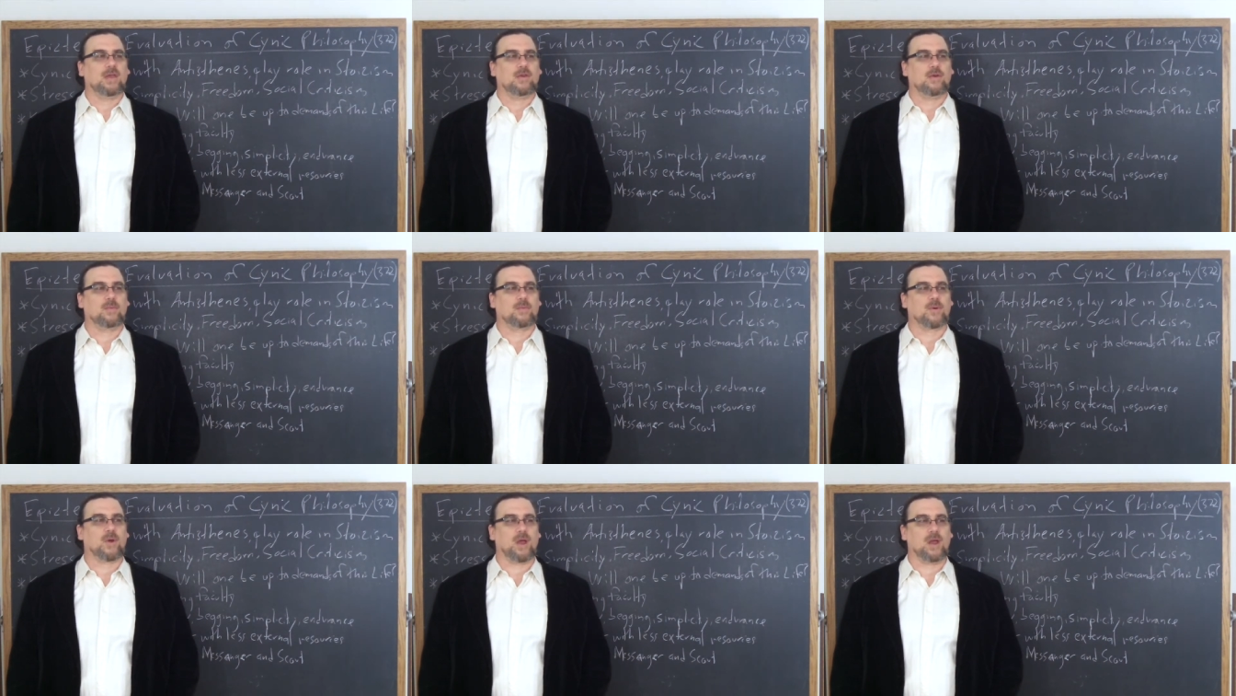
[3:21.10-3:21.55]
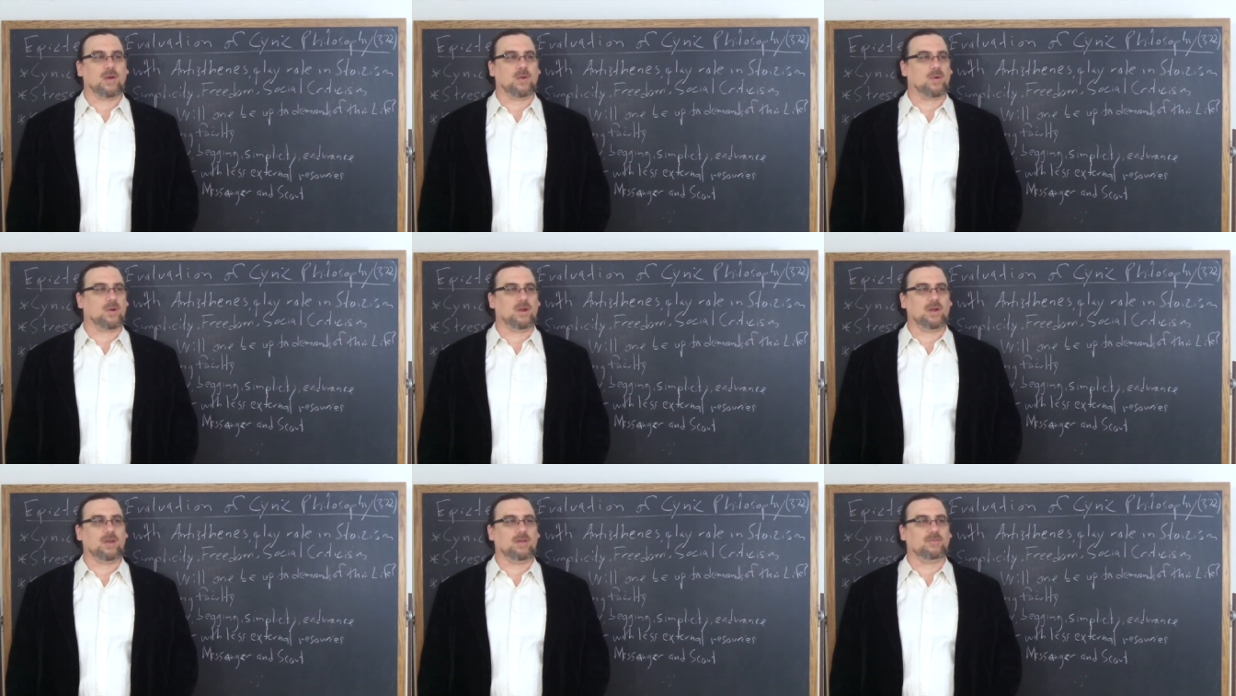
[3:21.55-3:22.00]
your
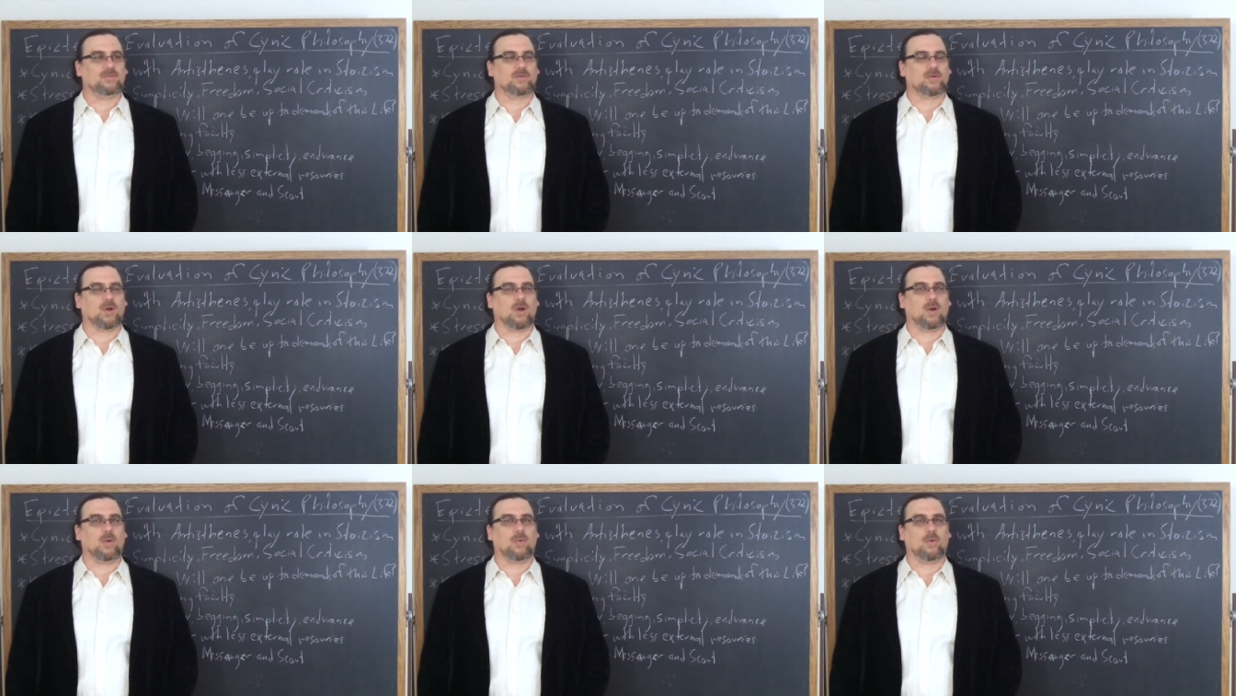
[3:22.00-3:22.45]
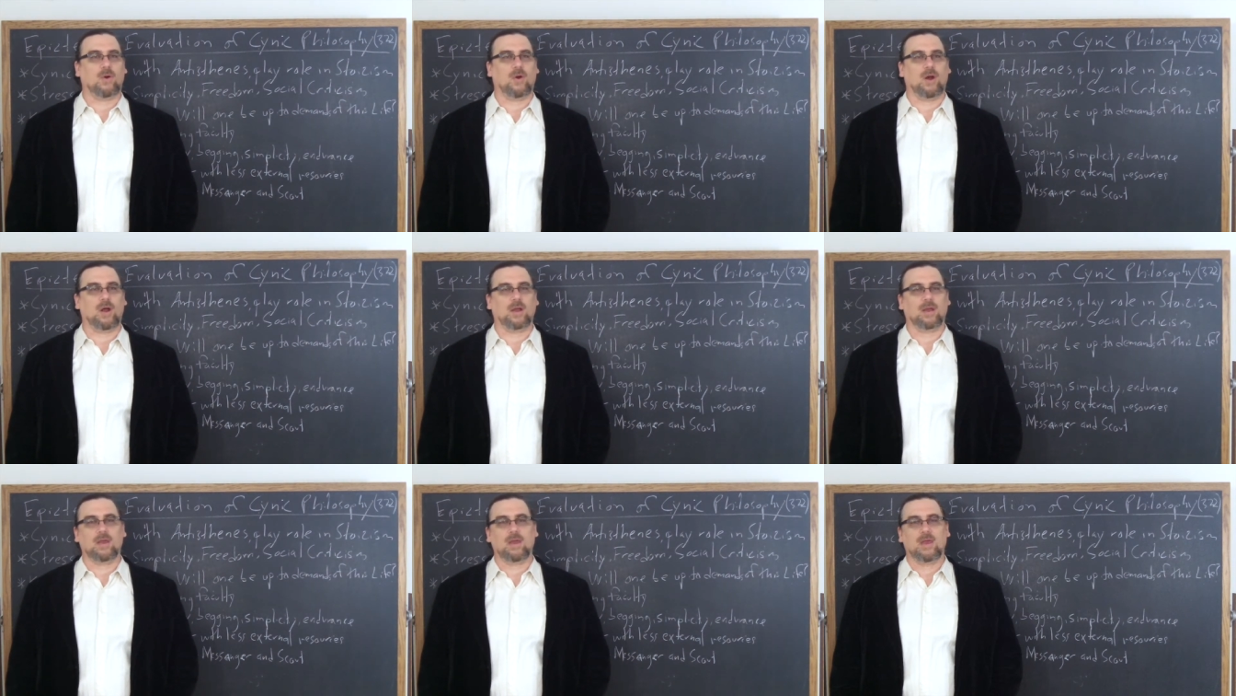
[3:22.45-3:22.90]
priorities are all
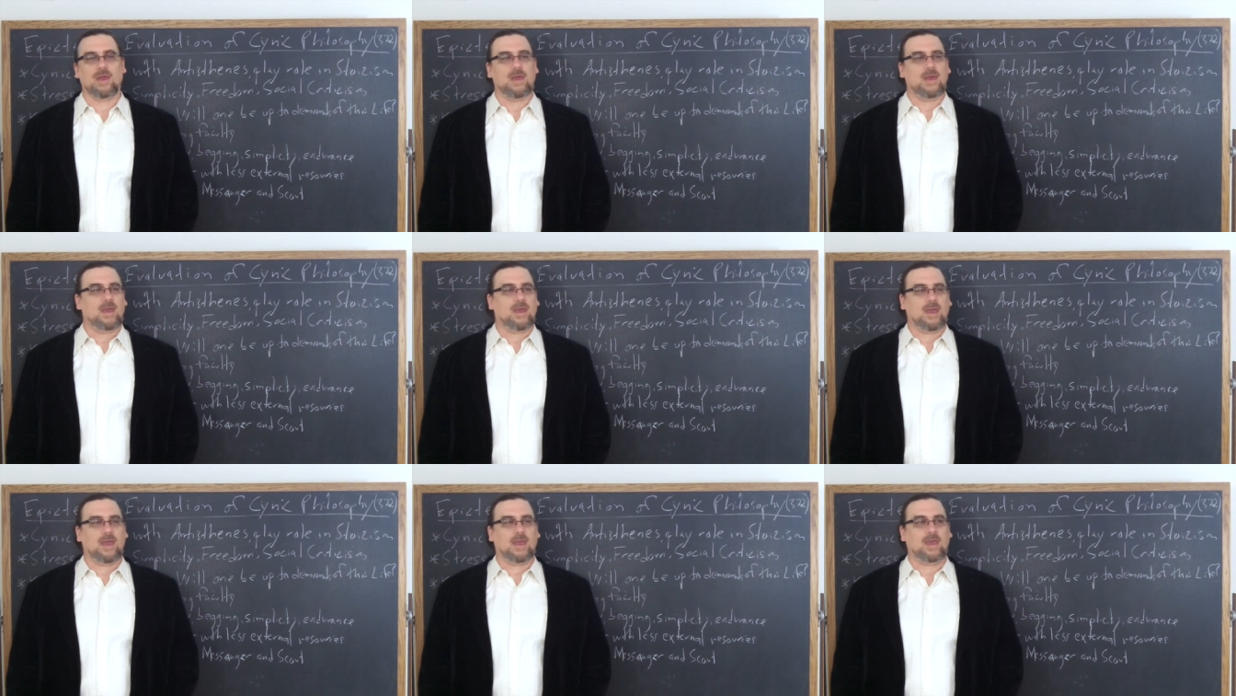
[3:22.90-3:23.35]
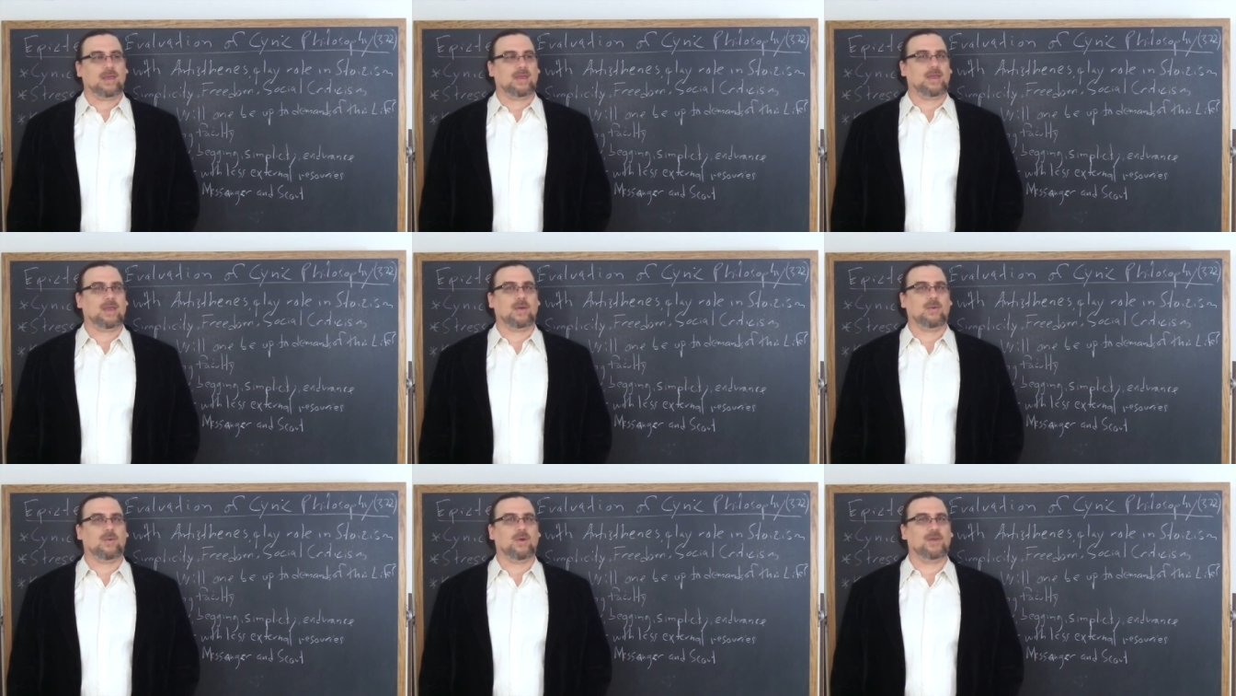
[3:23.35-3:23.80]
wrong, hey,
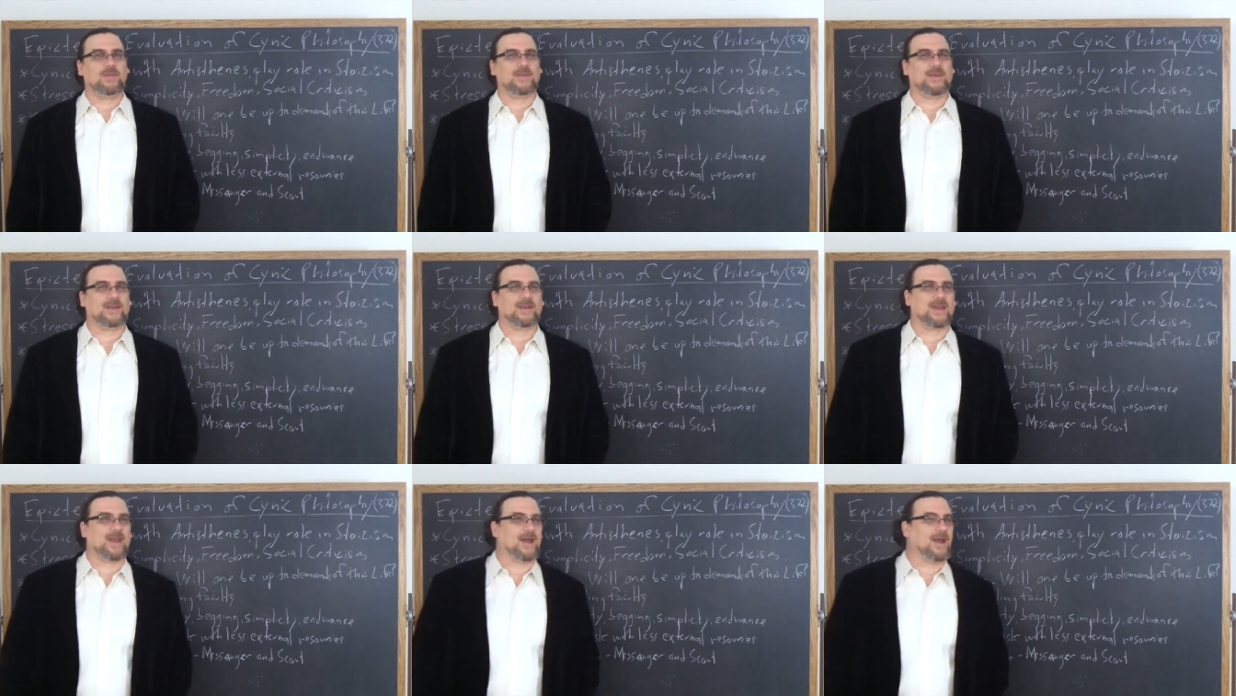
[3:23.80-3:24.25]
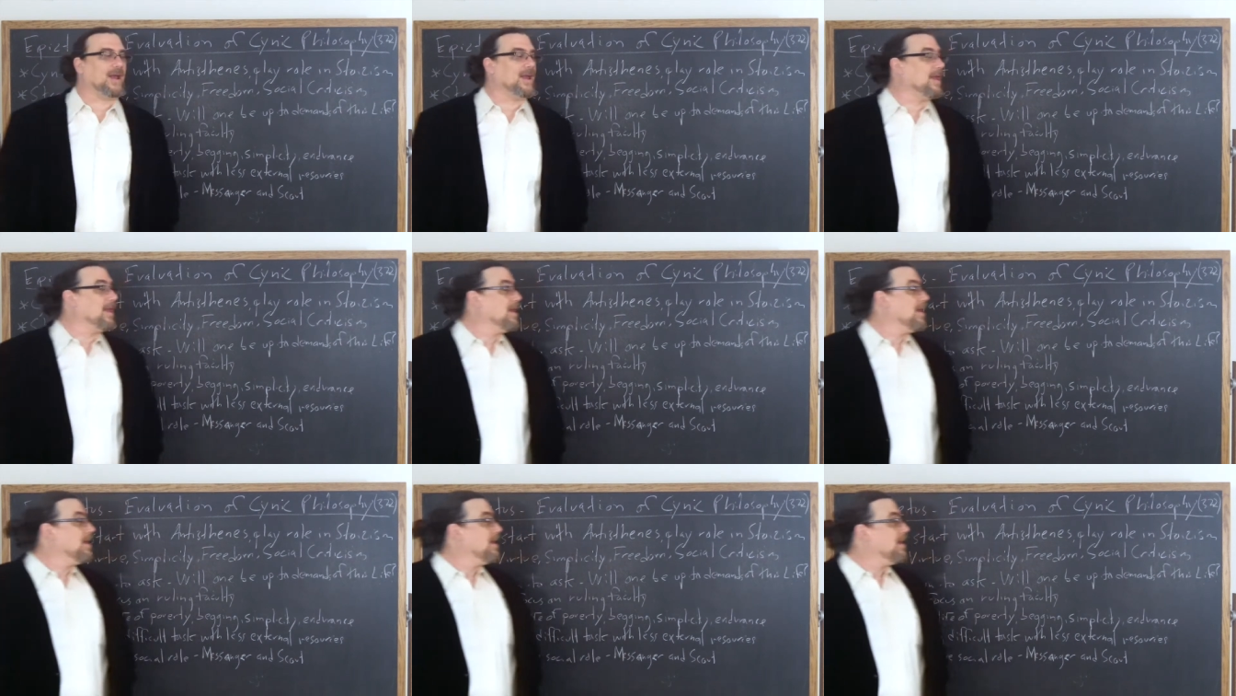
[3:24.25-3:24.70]
get with it, guy.